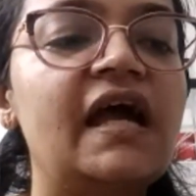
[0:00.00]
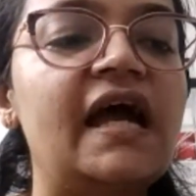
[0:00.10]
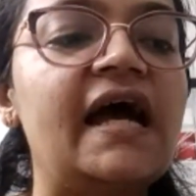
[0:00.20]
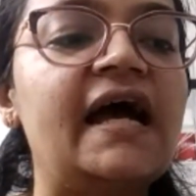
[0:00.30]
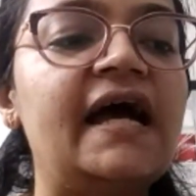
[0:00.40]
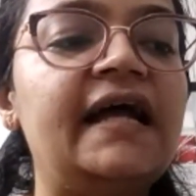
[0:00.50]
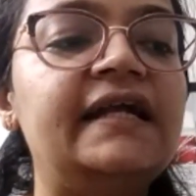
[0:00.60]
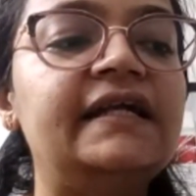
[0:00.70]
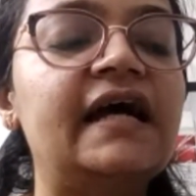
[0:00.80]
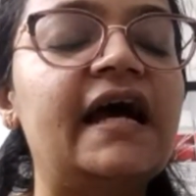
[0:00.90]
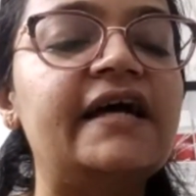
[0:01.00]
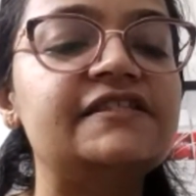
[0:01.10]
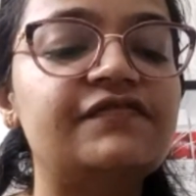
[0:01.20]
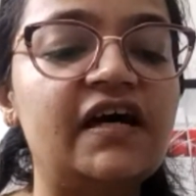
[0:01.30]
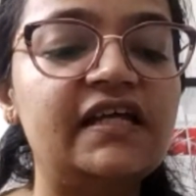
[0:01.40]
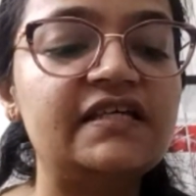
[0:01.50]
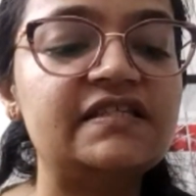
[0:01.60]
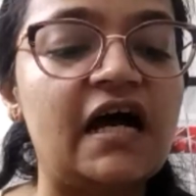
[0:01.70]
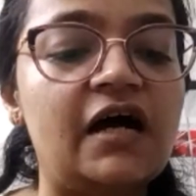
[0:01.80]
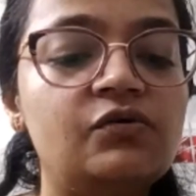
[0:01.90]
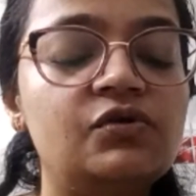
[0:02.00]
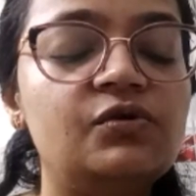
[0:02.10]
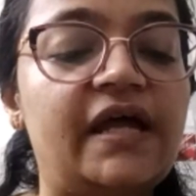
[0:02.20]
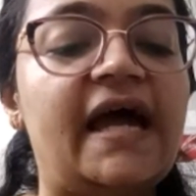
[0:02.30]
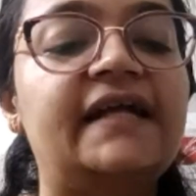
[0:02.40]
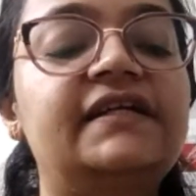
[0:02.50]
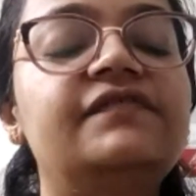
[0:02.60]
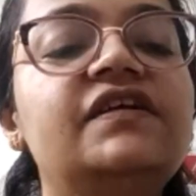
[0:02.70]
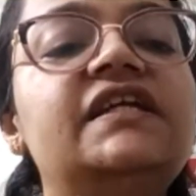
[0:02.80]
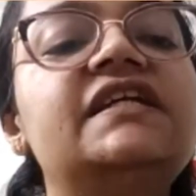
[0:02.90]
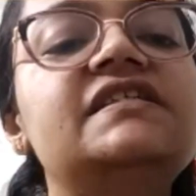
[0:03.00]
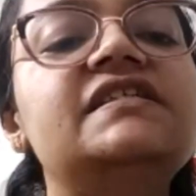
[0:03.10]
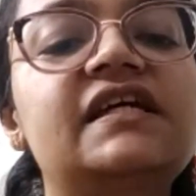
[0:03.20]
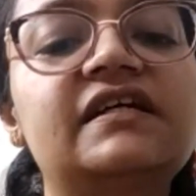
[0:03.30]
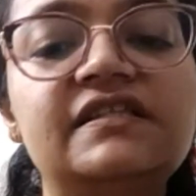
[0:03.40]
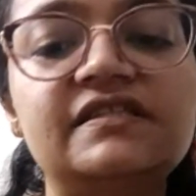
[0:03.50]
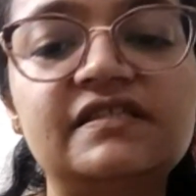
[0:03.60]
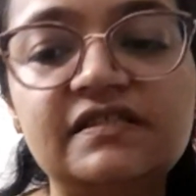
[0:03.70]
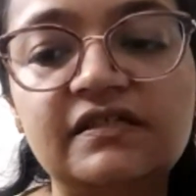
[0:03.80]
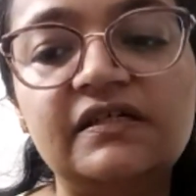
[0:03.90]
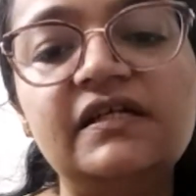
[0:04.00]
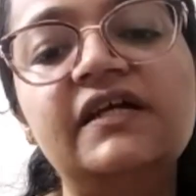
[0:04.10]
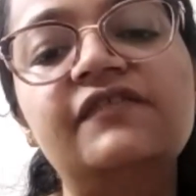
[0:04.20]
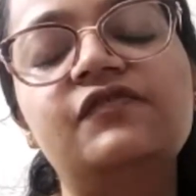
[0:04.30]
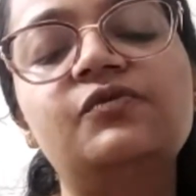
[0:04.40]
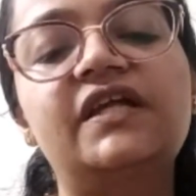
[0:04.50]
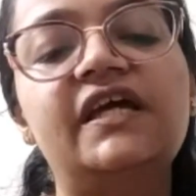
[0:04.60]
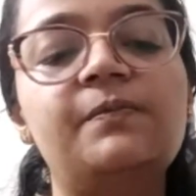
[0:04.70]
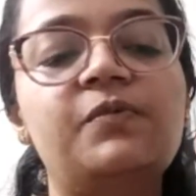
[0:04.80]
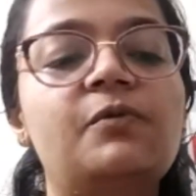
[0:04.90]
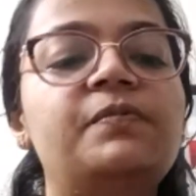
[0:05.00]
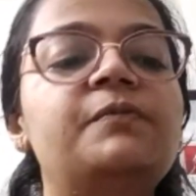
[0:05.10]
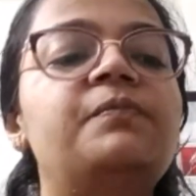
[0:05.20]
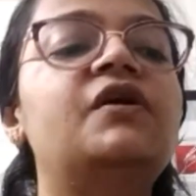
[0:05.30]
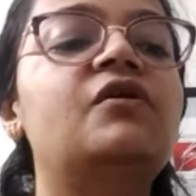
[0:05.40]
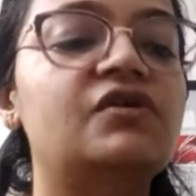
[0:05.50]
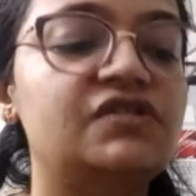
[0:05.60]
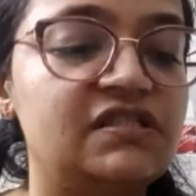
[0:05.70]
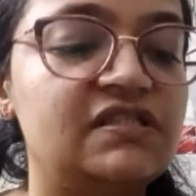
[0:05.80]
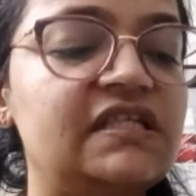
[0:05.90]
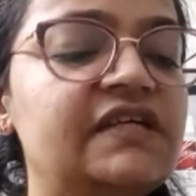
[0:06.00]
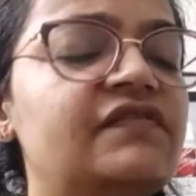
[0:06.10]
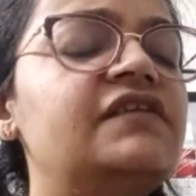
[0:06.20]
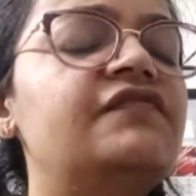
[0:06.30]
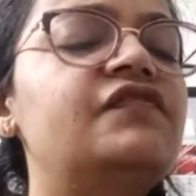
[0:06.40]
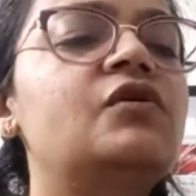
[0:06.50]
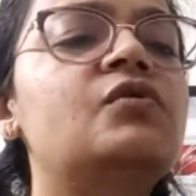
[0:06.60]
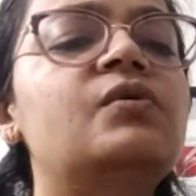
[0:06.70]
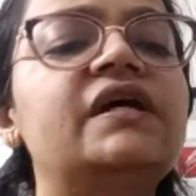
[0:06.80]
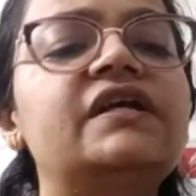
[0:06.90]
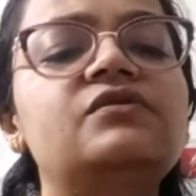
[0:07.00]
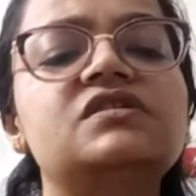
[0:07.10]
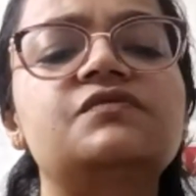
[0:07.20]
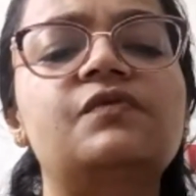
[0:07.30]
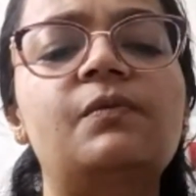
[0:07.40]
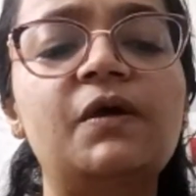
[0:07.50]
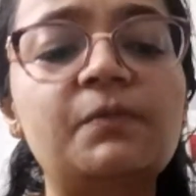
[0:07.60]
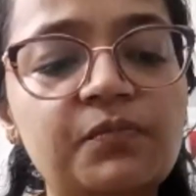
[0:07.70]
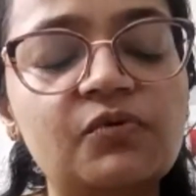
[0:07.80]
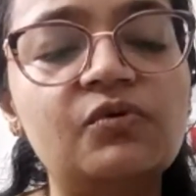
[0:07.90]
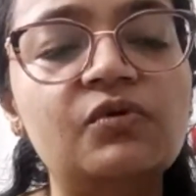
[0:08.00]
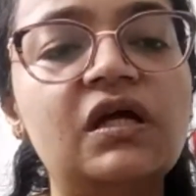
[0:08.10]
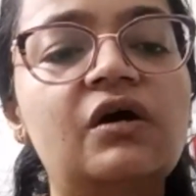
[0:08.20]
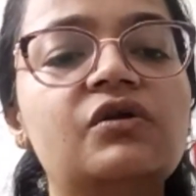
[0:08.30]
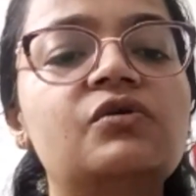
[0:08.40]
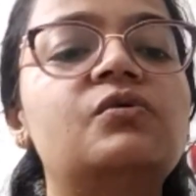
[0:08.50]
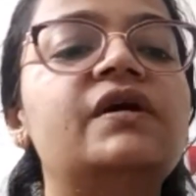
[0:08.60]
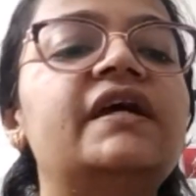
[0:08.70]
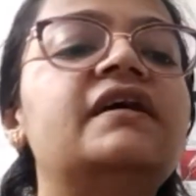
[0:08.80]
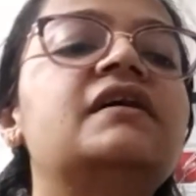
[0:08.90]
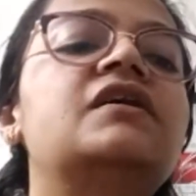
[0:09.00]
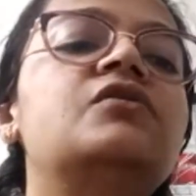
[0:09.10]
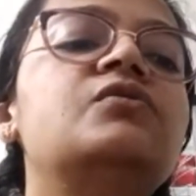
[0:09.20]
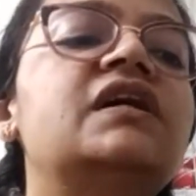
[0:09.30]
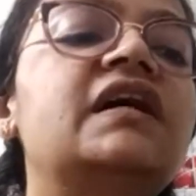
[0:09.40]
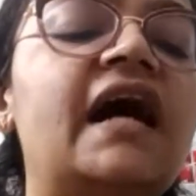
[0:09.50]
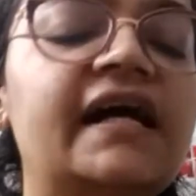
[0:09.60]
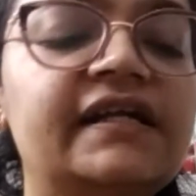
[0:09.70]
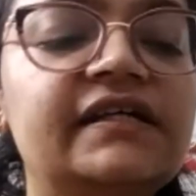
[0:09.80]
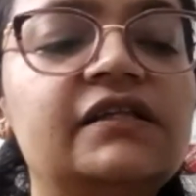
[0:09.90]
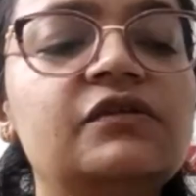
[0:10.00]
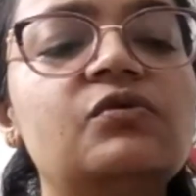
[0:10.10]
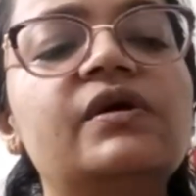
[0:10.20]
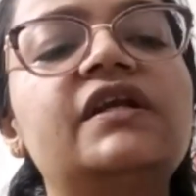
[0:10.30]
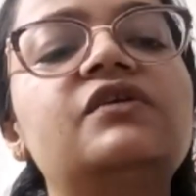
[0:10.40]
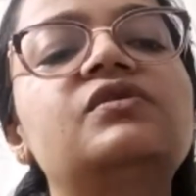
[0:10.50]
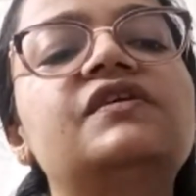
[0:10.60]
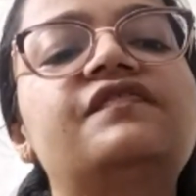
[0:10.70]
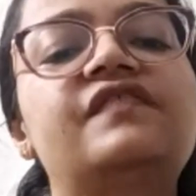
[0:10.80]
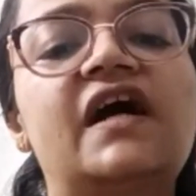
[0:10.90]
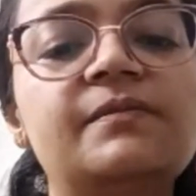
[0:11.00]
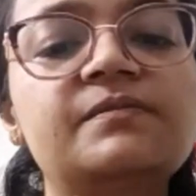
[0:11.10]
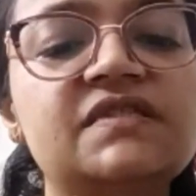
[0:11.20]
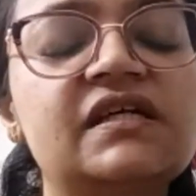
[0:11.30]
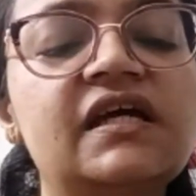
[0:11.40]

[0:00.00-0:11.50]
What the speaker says: And as far as outdoor activities are concerned, if you take proper precautions, even if you're going to the swimming pool or going to the garden, going to the farms,